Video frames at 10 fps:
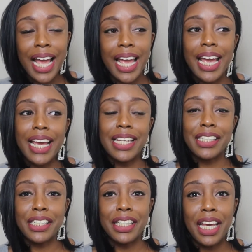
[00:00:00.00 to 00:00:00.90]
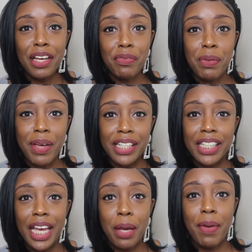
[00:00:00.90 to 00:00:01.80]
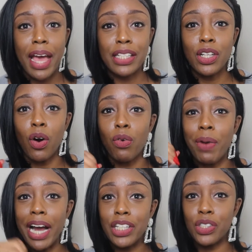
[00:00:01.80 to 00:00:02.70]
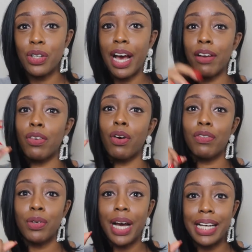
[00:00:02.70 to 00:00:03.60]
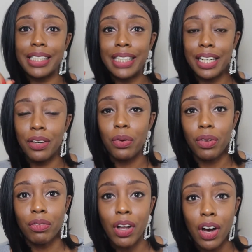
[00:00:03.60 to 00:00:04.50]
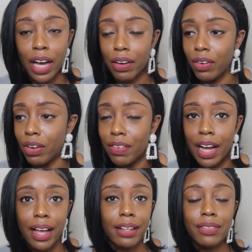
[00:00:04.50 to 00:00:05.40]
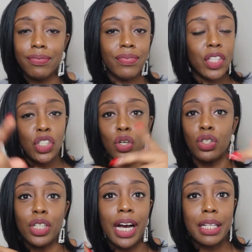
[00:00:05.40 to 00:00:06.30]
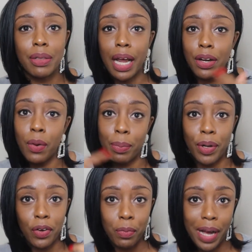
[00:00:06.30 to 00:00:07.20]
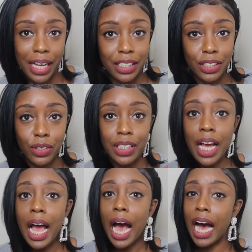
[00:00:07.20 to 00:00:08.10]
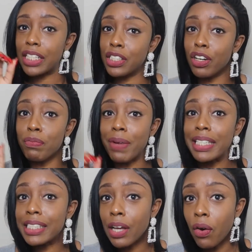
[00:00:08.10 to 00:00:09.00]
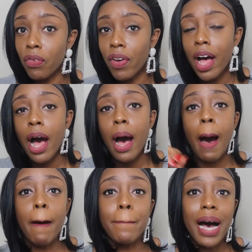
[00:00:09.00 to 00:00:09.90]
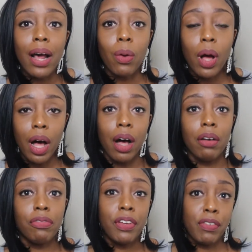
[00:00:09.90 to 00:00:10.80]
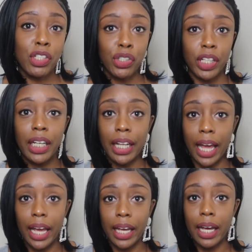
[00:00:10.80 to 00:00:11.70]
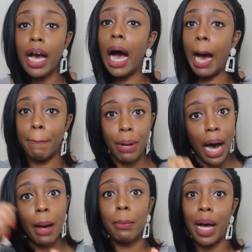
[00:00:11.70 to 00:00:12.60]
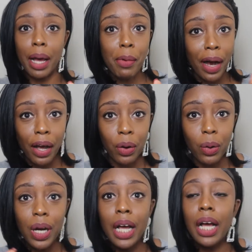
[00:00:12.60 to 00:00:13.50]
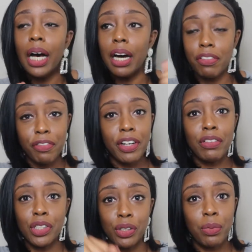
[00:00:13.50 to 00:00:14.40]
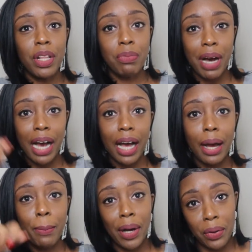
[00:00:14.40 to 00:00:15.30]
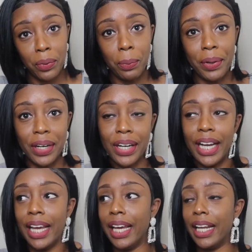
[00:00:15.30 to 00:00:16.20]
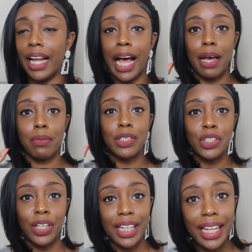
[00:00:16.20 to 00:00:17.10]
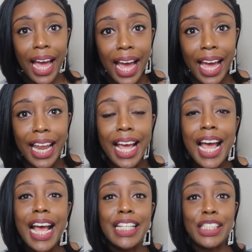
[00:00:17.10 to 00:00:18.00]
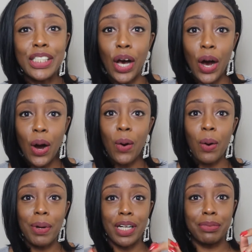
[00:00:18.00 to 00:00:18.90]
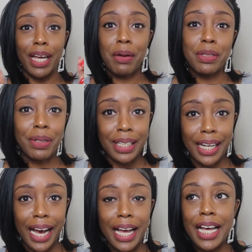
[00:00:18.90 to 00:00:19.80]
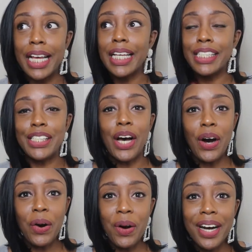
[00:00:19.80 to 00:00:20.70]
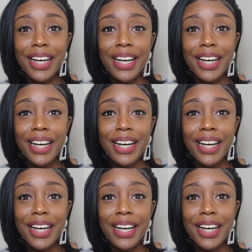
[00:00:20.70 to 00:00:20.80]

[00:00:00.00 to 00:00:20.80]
and she gave me and she came back so mind you i don't know if you guys seen it on the vlog i don't know if i showed you guys, but I know I put it on my IG stories. I served myself a bottle of Fever Tree. Like, I popped my bottle of Fever Tree with my bottle opener and I was drinking that. So, oh my gosh, my camera is about to die so